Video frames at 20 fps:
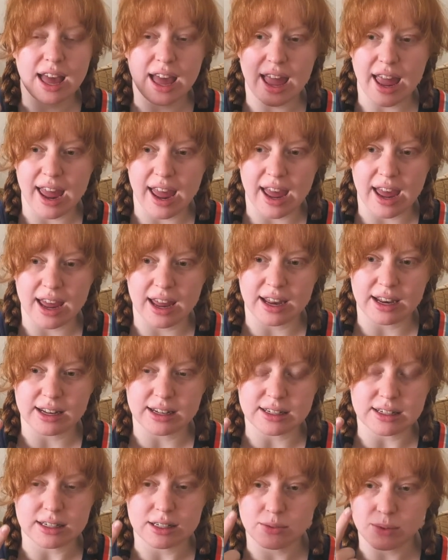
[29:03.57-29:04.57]

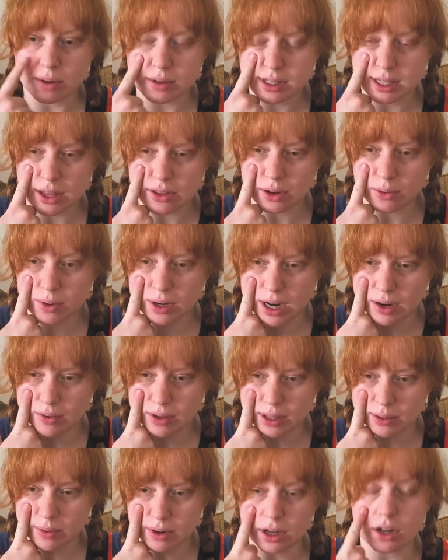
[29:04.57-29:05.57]
and what was the other one I
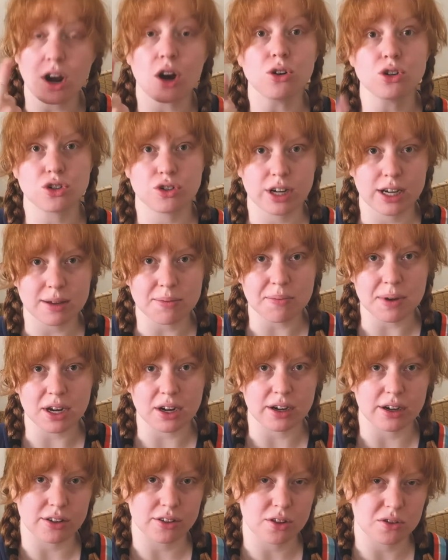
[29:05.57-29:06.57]
really wanted? Oh, Trick
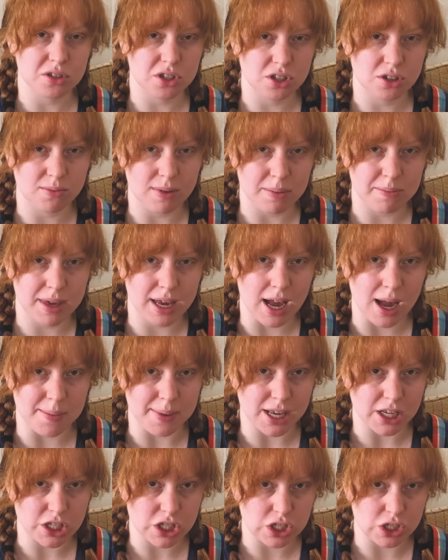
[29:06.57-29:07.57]
Mirror. Those 2 might be
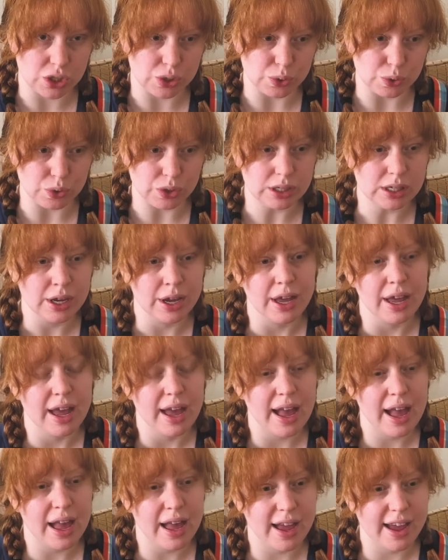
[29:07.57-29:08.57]
coming soon.
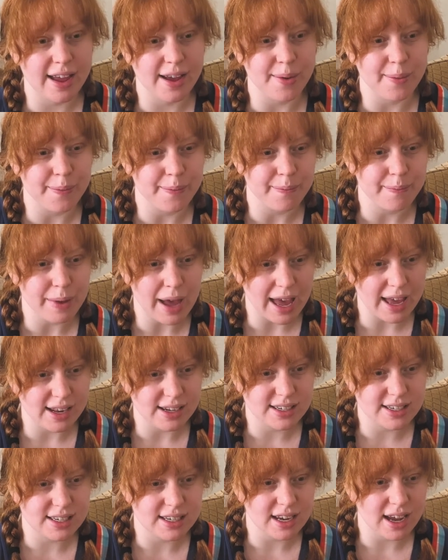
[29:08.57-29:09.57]

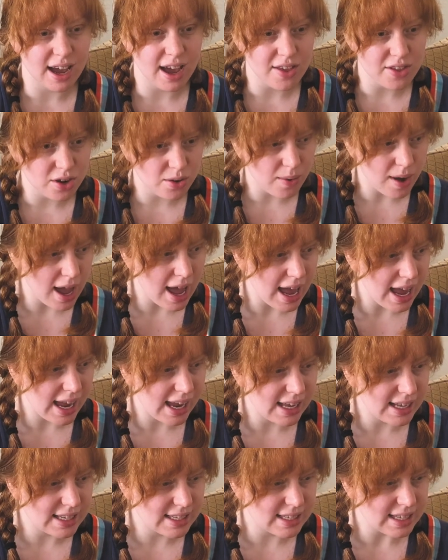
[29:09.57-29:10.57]
But
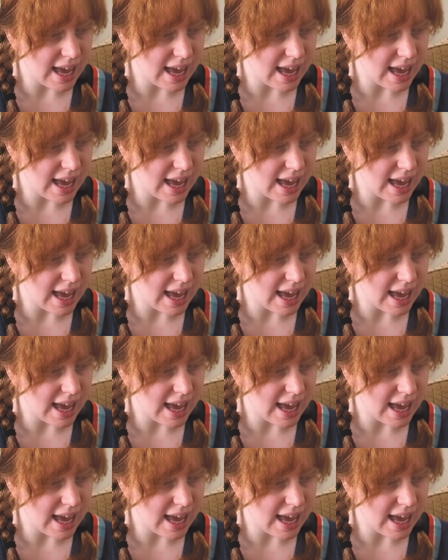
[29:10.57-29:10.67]
otherwise,